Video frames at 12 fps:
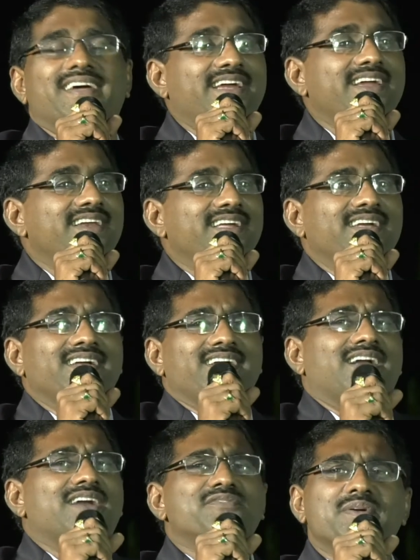right
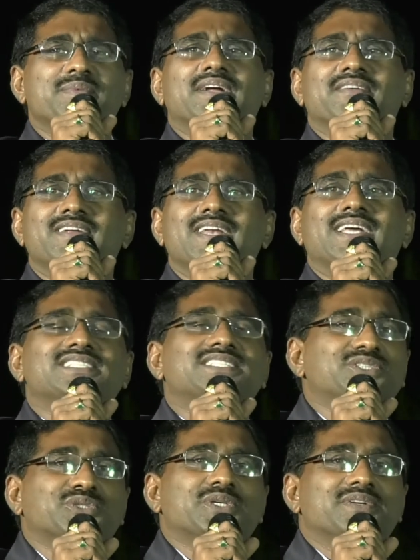and from a village
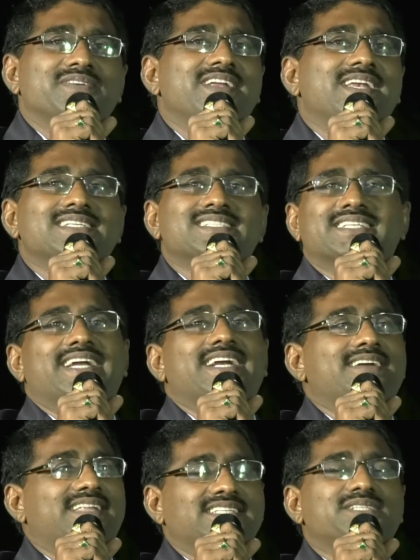village
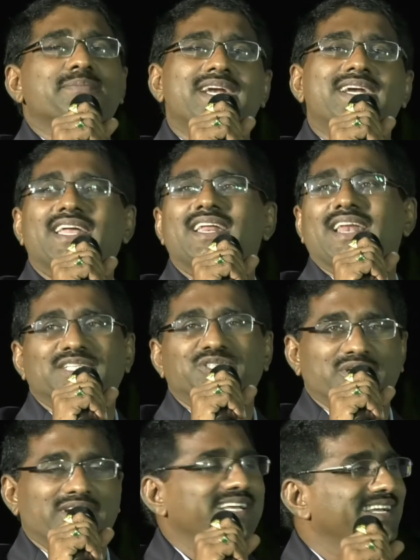kid that's a big deal
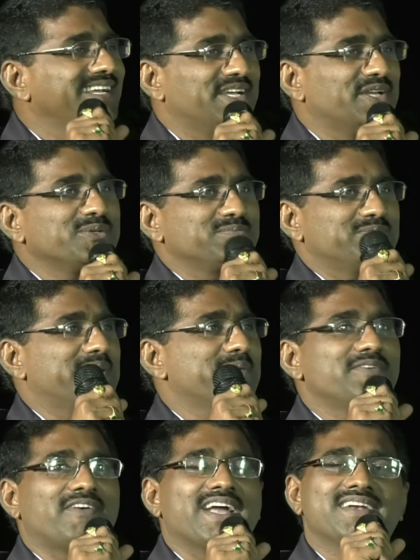actually you know
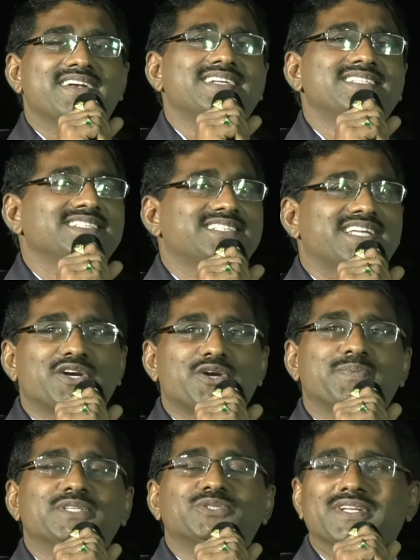maybe 500 600
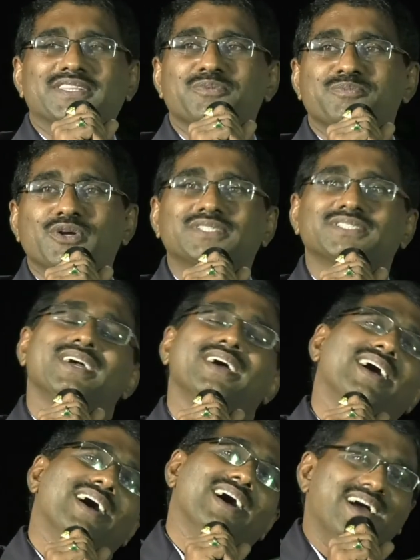rupees worth of books
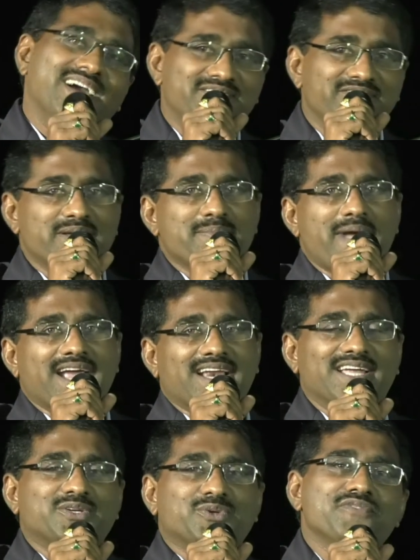and way back
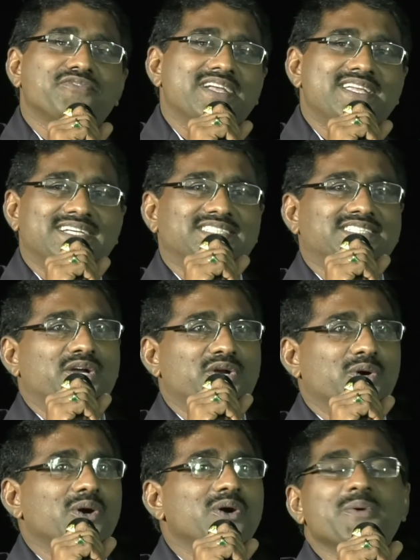like 25 years ago